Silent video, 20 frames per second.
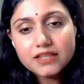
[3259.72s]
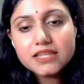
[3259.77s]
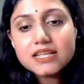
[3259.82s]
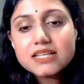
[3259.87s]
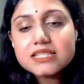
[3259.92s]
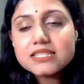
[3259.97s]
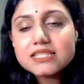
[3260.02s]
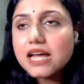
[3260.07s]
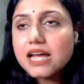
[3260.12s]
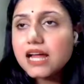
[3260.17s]

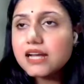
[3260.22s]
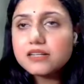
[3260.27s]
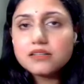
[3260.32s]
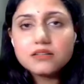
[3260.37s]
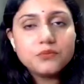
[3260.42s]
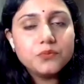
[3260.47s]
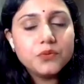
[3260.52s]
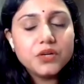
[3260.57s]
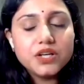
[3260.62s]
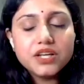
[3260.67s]
This
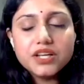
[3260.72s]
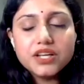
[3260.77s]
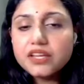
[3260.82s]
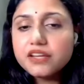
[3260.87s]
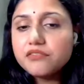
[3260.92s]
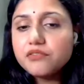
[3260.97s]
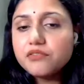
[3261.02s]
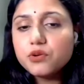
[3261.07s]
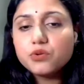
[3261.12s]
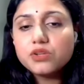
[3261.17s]
Saturn will
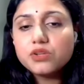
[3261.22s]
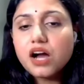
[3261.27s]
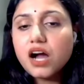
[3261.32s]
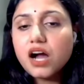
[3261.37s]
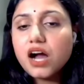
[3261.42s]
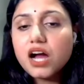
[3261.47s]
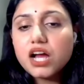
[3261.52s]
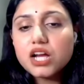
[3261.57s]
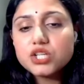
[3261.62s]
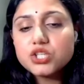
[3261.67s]
give you the
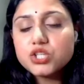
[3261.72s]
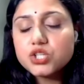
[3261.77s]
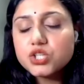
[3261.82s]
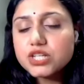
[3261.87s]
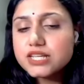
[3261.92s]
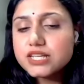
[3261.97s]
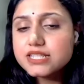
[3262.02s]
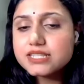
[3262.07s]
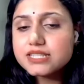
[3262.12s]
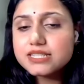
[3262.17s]

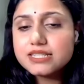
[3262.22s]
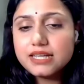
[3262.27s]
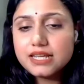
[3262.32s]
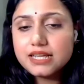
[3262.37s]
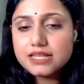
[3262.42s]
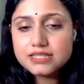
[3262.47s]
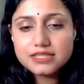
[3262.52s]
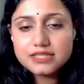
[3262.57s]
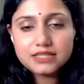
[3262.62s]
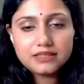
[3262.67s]
harshest
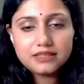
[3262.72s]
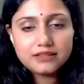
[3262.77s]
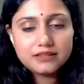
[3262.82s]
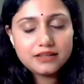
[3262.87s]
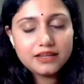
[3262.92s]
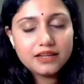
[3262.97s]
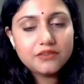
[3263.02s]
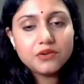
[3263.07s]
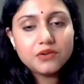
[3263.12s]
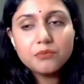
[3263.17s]
lesson,
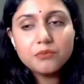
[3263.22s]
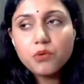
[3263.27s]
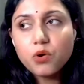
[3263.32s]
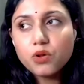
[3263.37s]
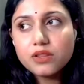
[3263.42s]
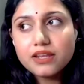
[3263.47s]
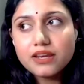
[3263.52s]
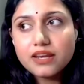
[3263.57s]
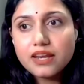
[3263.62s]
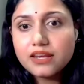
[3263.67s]
even
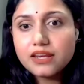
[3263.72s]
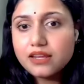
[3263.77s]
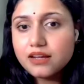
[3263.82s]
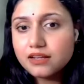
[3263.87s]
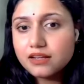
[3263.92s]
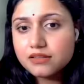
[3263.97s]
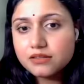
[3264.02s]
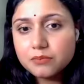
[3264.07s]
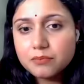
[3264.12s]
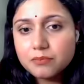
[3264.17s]
more than any
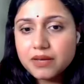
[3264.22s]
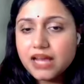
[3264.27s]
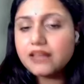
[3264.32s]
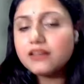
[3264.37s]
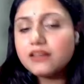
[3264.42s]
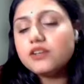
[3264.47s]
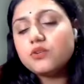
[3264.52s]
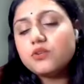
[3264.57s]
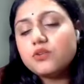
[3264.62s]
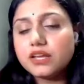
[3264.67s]
other
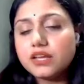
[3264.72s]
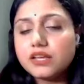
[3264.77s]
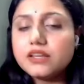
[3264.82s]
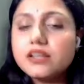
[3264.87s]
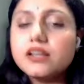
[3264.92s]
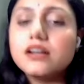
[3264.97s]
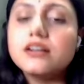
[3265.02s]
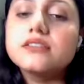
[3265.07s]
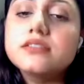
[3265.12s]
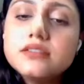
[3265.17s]
planet or
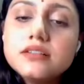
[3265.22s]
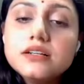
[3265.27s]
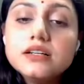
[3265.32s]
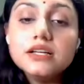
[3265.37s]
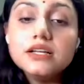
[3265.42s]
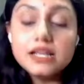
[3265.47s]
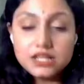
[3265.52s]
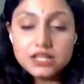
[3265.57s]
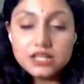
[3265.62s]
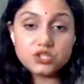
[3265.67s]
any other
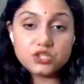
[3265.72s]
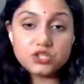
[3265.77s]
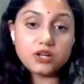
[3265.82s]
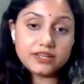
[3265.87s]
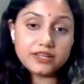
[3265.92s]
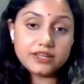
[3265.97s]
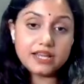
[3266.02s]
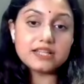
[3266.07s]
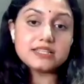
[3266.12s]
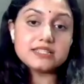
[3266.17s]

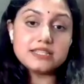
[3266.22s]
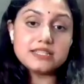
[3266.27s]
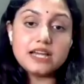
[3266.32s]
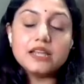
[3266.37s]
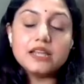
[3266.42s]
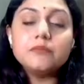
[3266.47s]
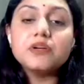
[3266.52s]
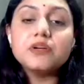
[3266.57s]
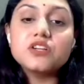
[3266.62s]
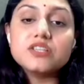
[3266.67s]
zodiac
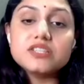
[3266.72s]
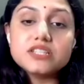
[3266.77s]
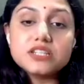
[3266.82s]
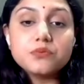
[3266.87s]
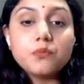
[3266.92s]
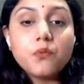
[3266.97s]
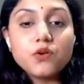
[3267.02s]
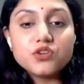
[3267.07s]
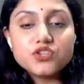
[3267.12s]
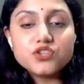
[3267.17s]
sign, because
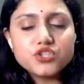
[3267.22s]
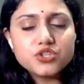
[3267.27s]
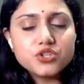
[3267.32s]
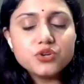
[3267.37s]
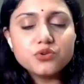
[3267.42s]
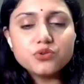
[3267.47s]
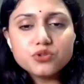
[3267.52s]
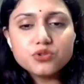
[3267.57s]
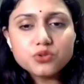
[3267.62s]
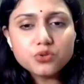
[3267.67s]
it wants
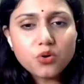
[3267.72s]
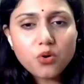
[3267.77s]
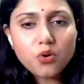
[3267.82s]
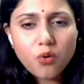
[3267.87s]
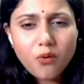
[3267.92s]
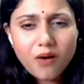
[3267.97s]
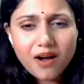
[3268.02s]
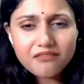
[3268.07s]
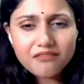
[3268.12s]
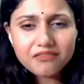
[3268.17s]
you to
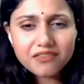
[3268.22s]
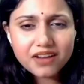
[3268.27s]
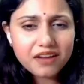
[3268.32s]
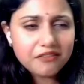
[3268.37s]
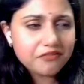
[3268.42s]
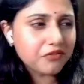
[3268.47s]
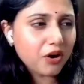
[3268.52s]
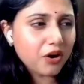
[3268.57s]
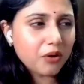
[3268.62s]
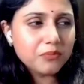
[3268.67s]
go away
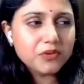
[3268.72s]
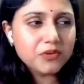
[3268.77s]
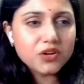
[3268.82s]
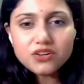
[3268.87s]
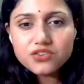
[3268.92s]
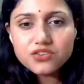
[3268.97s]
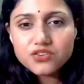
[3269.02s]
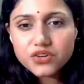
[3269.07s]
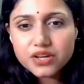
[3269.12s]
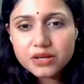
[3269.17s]
from your
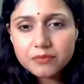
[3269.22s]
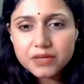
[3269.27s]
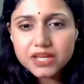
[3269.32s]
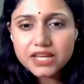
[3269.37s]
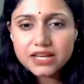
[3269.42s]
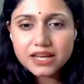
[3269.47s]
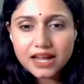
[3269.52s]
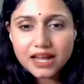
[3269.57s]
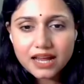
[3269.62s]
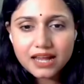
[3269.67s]

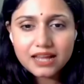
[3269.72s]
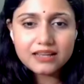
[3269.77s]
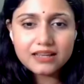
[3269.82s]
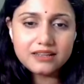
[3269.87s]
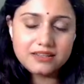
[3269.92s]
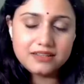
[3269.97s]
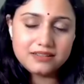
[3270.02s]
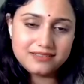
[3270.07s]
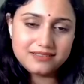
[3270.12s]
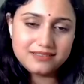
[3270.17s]
dreamy
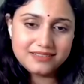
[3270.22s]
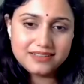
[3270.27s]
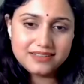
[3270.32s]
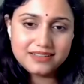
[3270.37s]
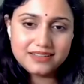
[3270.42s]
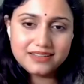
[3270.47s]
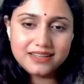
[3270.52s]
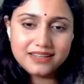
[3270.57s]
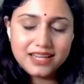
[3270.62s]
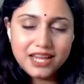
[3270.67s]
land.
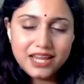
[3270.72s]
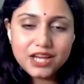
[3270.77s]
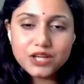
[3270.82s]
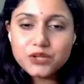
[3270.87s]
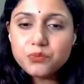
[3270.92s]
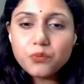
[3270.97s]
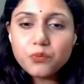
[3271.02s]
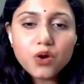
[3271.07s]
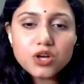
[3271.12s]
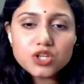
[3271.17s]

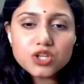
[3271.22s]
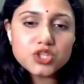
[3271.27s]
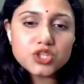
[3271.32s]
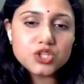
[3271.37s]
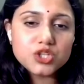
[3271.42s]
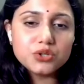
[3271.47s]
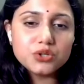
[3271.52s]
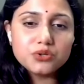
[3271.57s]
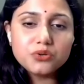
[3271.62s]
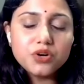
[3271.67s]
It
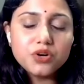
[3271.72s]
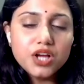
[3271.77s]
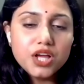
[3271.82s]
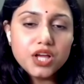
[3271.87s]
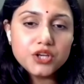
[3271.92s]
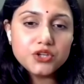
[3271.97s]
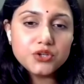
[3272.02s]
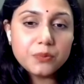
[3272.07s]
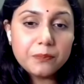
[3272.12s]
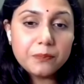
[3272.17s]
wants you
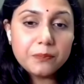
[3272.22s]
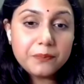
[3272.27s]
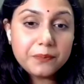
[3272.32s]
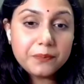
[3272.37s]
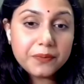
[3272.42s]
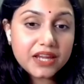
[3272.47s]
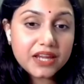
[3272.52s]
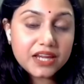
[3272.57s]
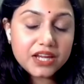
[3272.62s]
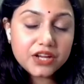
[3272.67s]
to
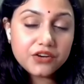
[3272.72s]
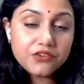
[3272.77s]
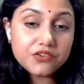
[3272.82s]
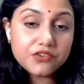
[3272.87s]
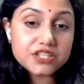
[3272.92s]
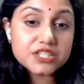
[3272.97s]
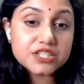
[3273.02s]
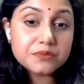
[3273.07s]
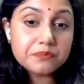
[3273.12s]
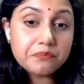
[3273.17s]
be
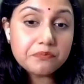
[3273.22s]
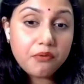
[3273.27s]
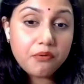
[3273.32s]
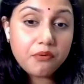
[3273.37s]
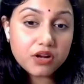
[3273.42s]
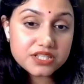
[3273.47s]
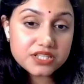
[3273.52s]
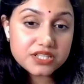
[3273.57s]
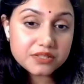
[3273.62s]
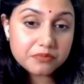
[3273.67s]

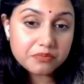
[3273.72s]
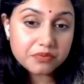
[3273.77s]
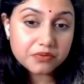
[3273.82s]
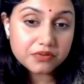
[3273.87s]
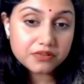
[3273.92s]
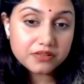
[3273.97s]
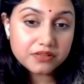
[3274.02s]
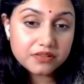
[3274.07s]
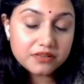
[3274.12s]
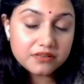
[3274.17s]

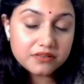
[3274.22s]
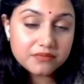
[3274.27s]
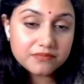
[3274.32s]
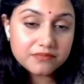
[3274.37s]
responsible.